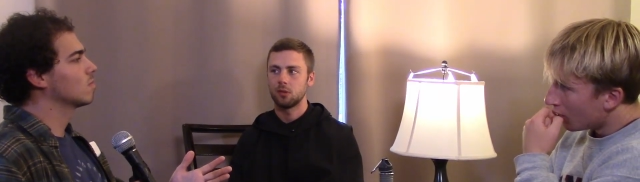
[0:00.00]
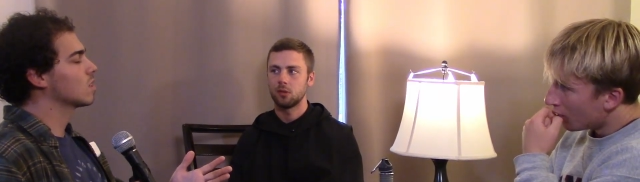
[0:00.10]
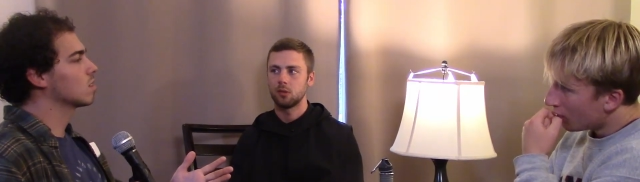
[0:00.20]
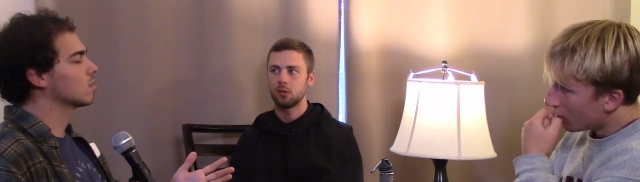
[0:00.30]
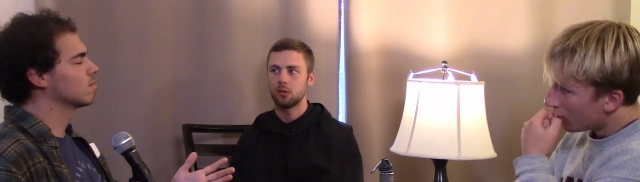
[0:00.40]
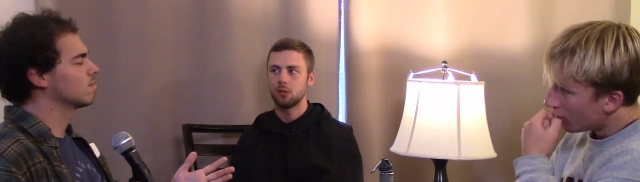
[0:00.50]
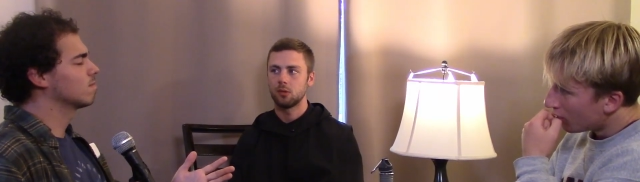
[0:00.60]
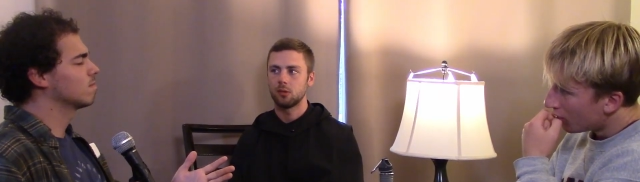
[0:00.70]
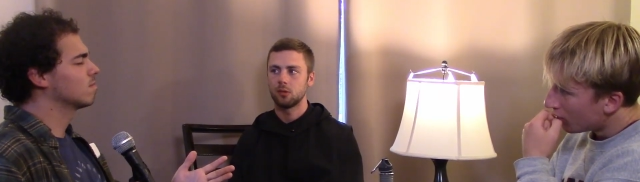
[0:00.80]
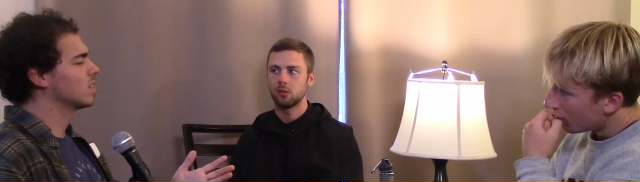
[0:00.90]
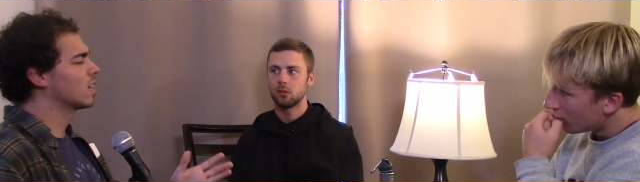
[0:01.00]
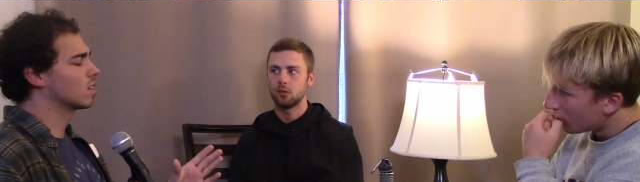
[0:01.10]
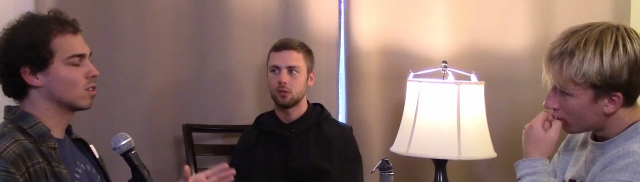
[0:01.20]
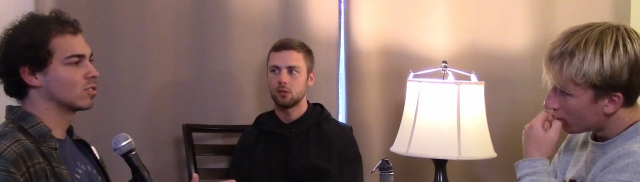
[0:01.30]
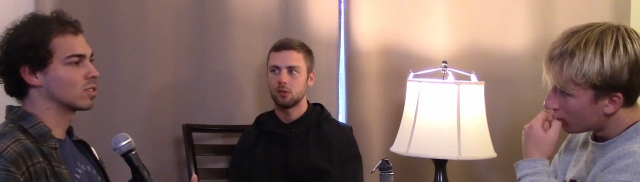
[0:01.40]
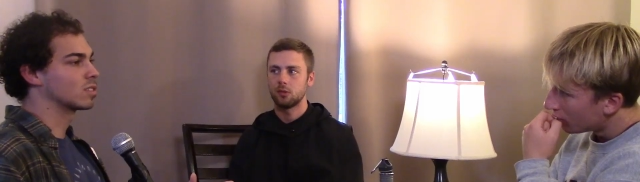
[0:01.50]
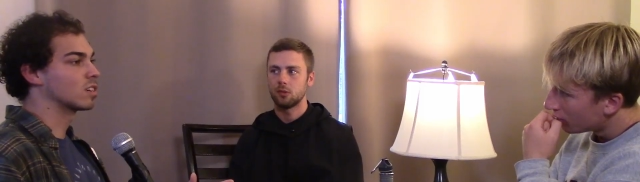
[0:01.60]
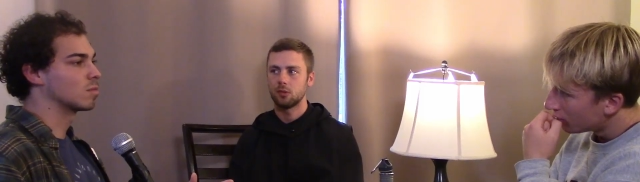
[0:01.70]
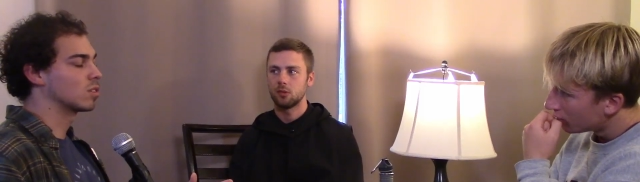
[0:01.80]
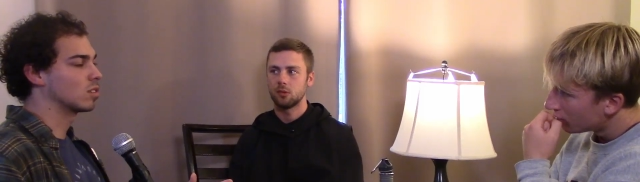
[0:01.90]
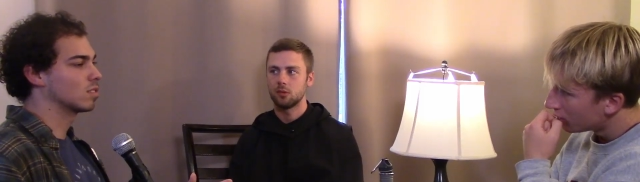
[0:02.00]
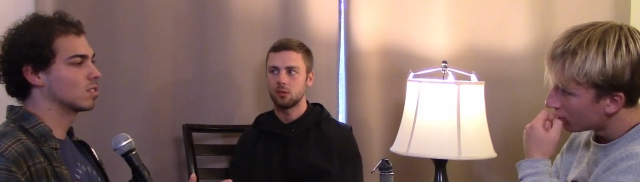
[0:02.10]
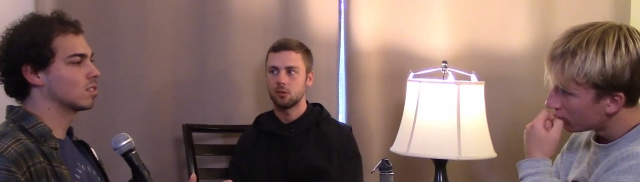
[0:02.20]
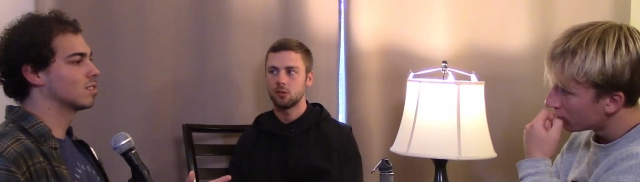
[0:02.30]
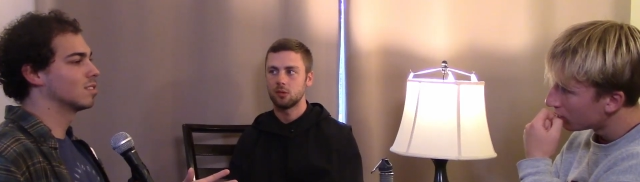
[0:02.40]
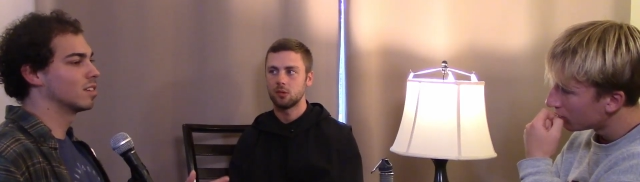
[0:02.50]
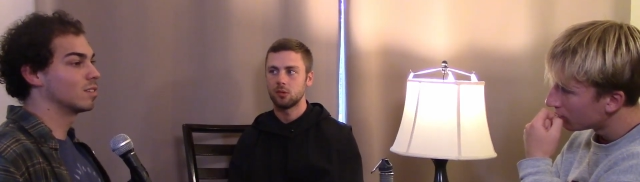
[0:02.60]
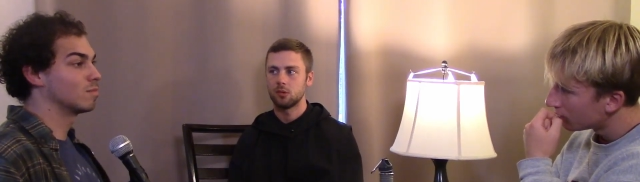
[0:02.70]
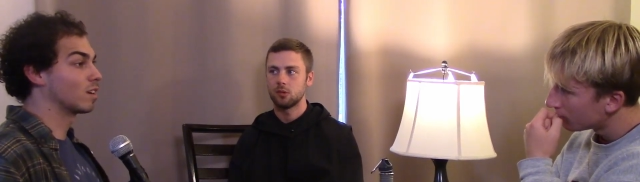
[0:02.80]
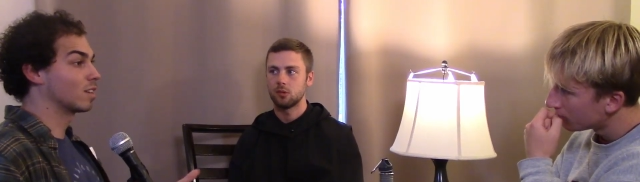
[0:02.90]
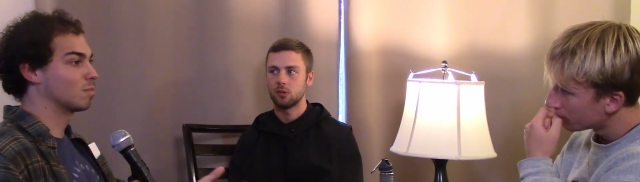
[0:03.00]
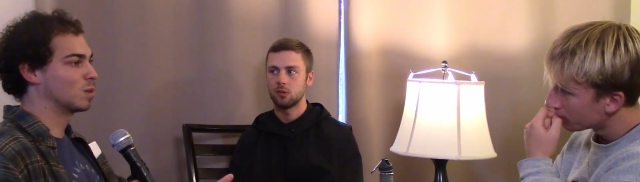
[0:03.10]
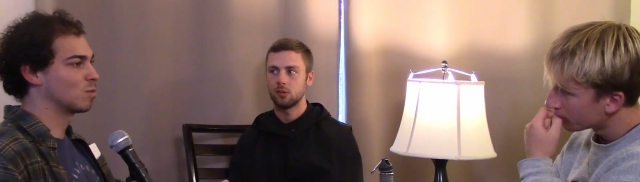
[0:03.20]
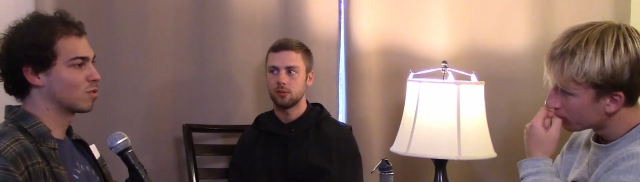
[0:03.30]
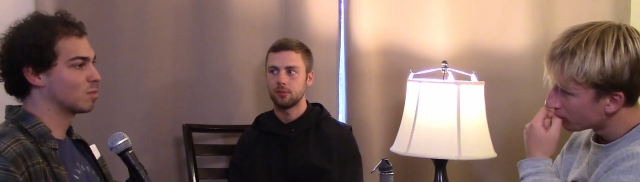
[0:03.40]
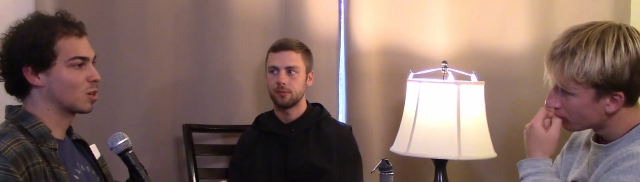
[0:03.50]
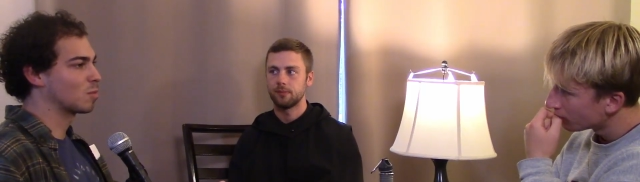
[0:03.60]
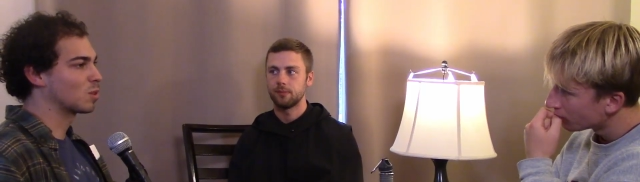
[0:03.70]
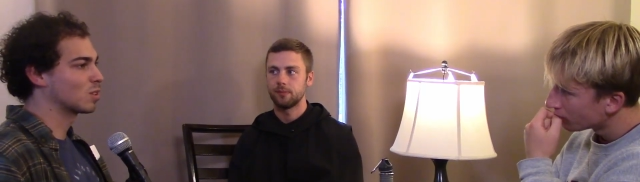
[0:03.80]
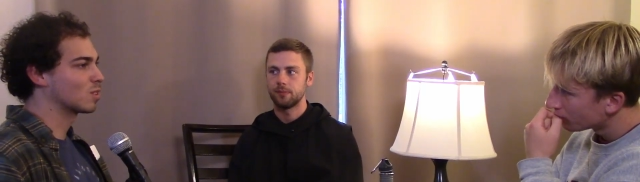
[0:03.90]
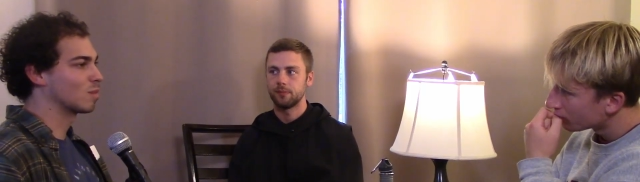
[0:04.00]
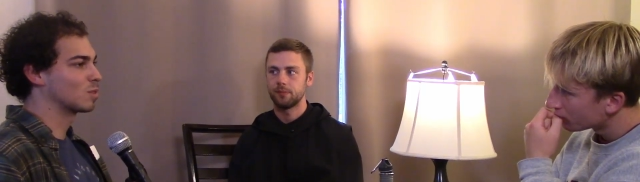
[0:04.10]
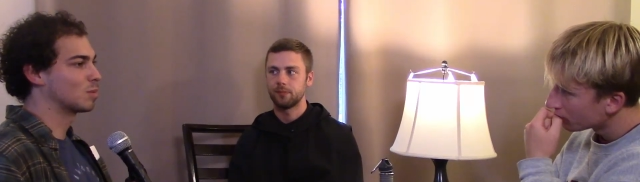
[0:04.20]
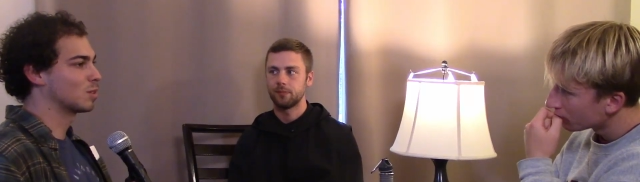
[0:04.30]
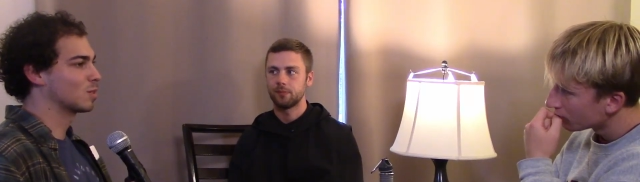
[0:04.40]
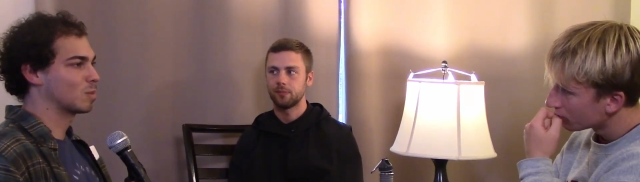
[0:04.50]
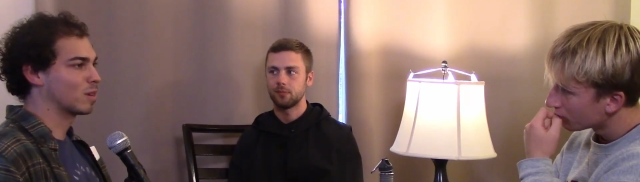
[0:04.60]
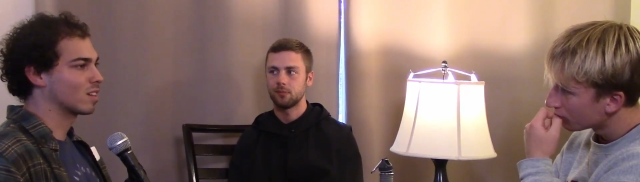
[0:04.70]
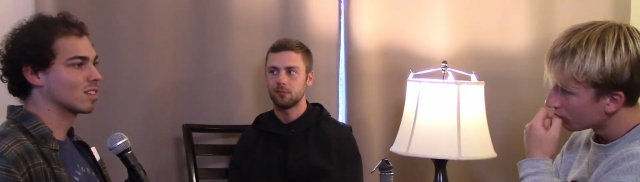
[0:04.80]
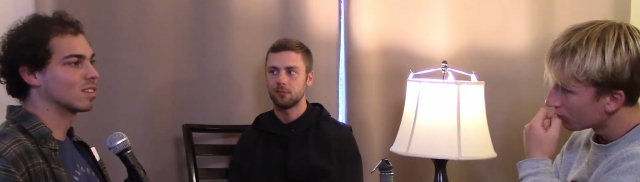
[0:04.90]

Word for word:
Speaker 1: um, they had a closing ceremony that they invited people from the community to come to participate in,